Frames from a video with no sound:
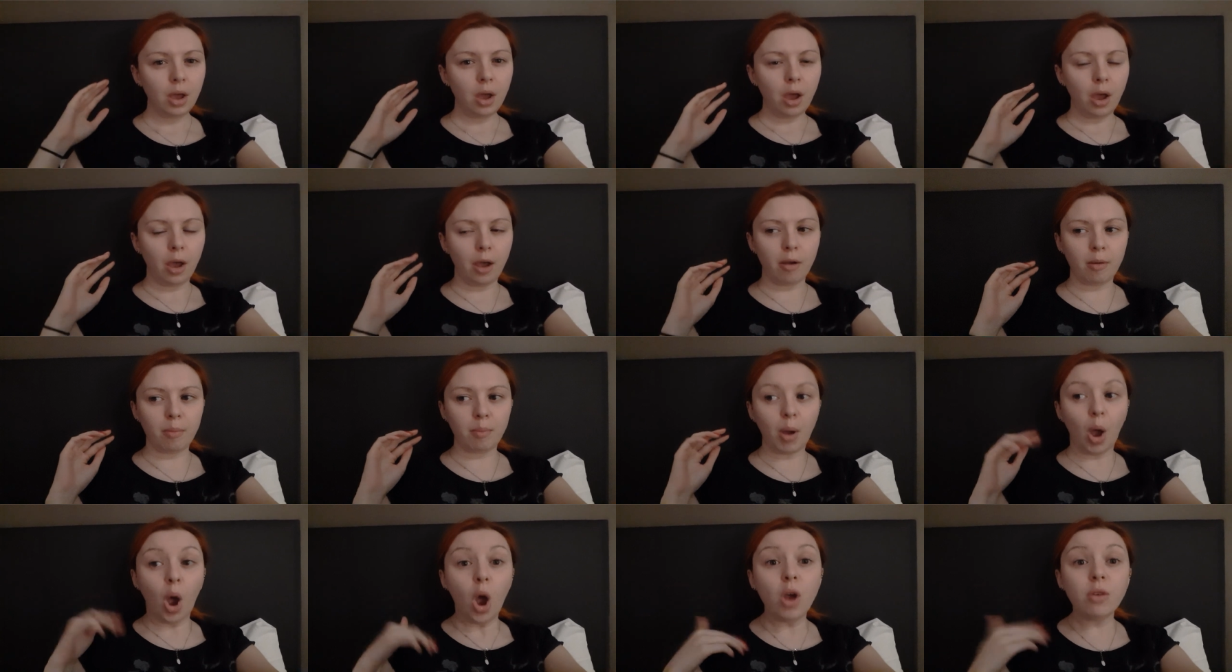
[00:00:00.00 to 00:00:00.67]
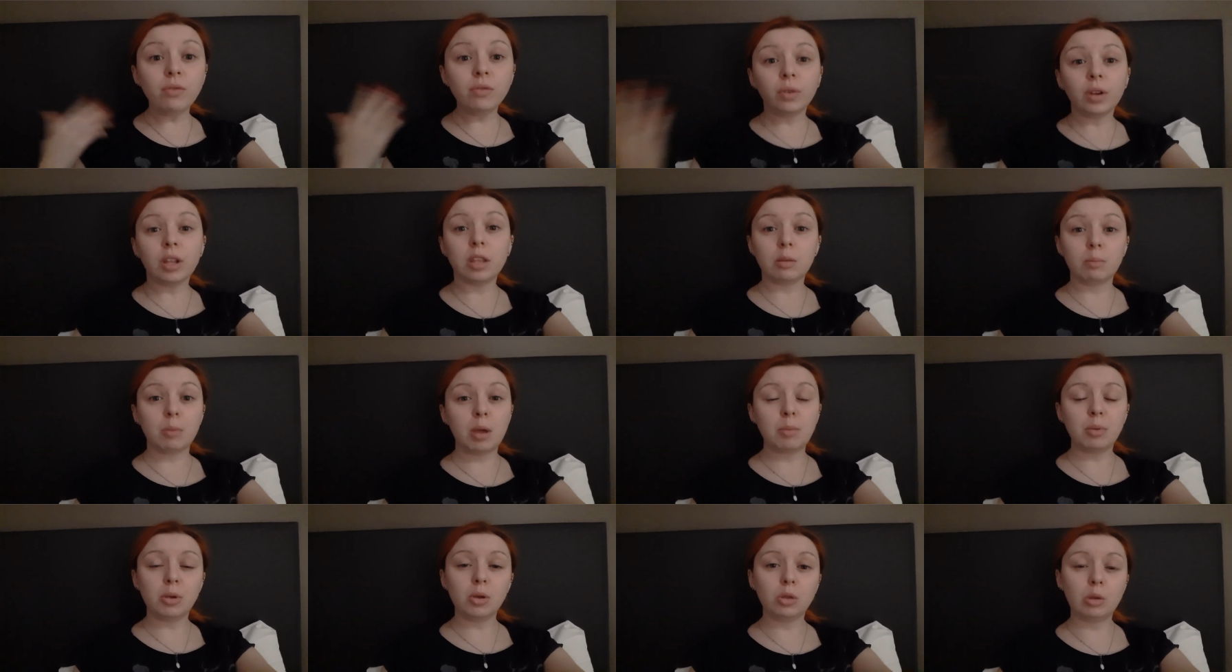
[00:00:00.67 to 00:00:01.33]
But hopefully there
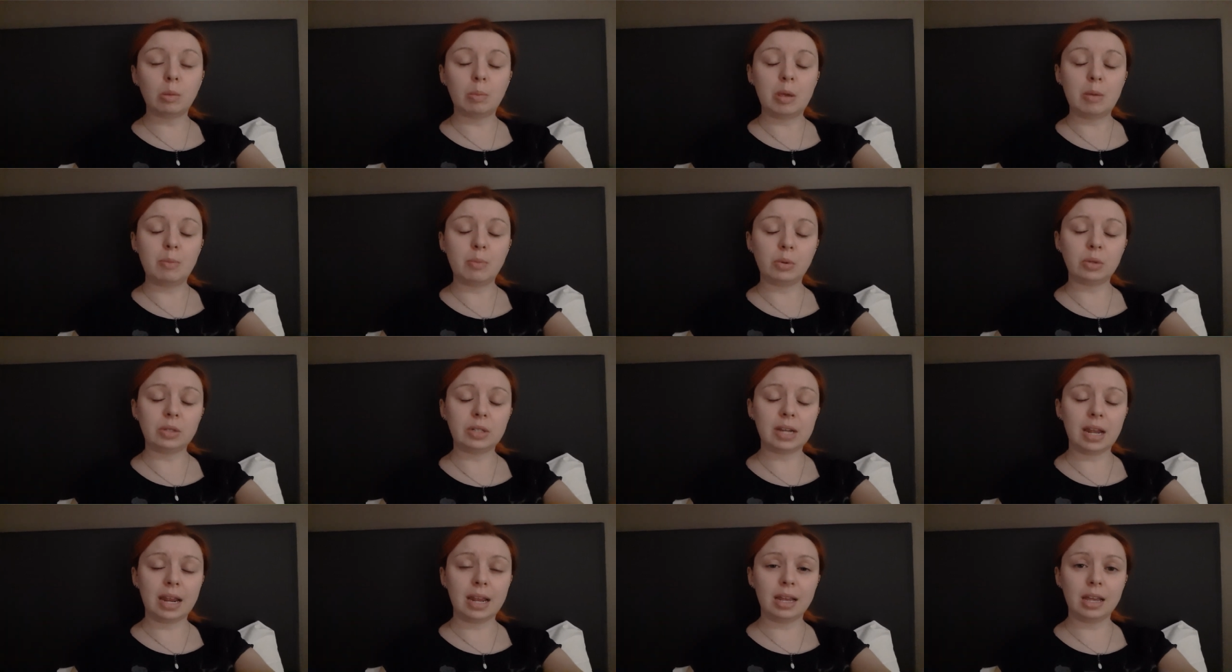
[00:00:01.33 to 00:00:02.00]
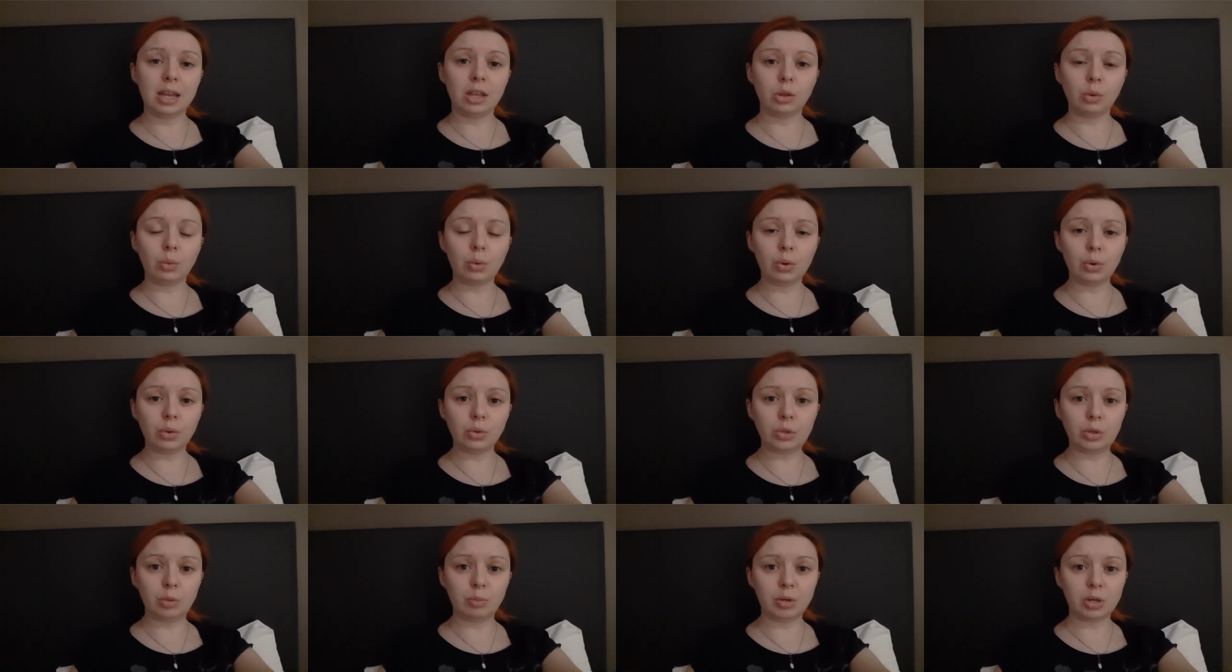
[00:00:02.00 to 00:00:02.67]
may be other people staying here that will
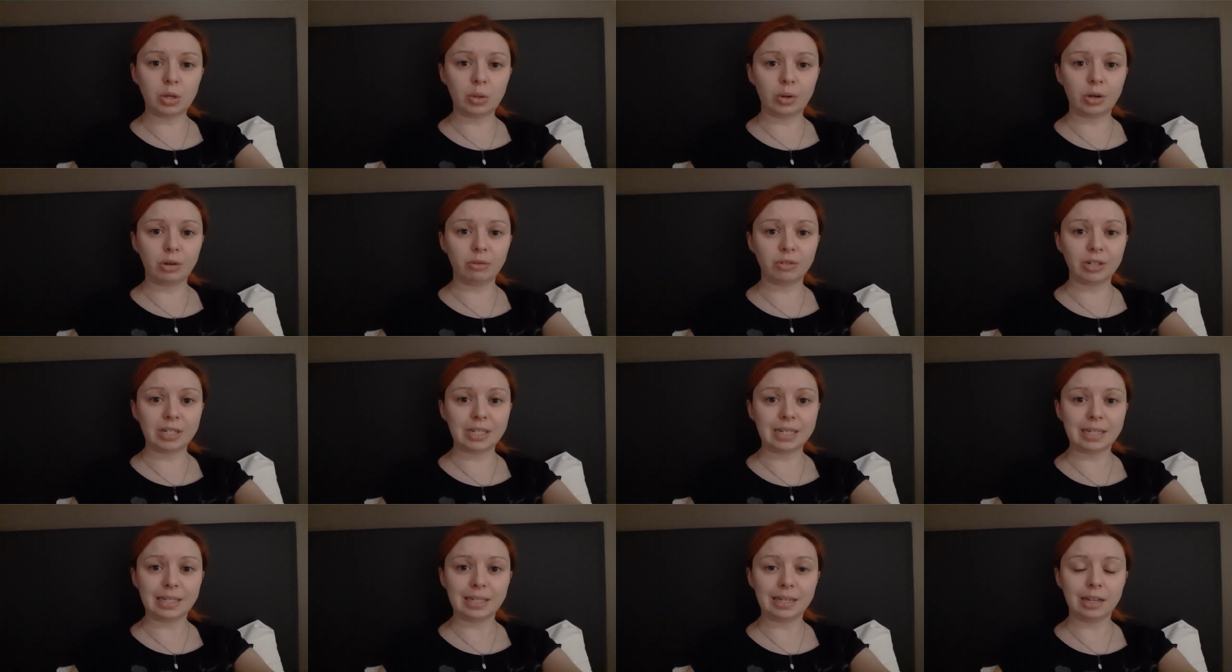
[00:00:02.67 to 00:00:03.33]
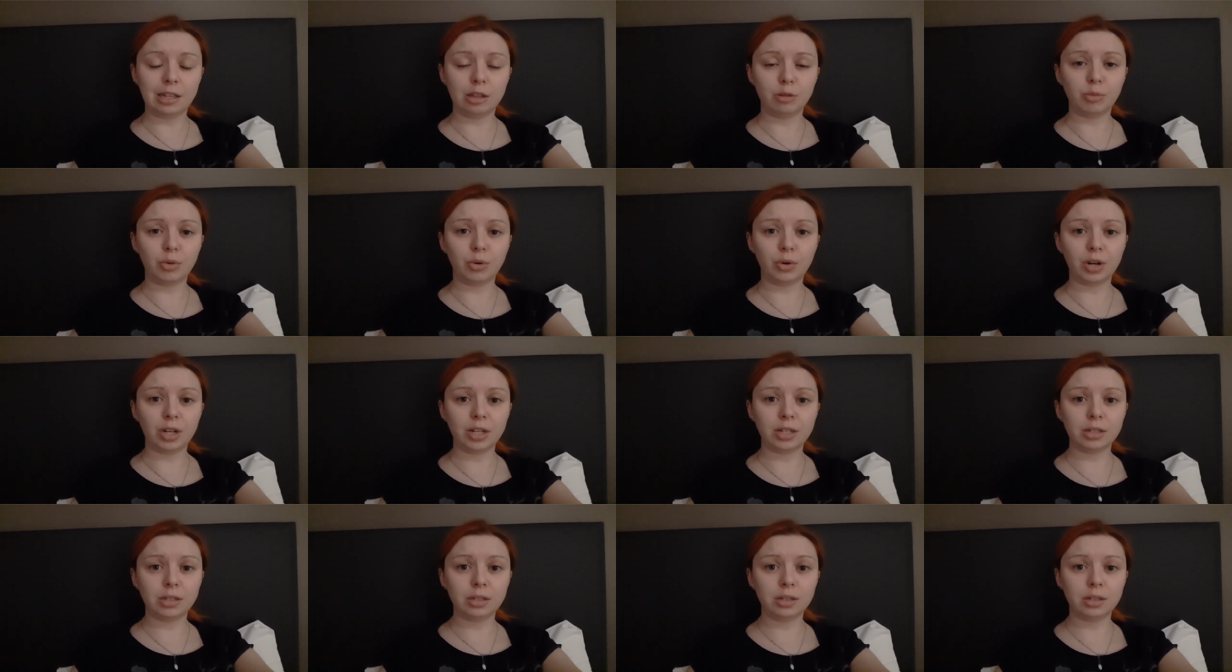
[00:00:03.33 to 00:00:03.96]
also be doing Run Disney in the morning.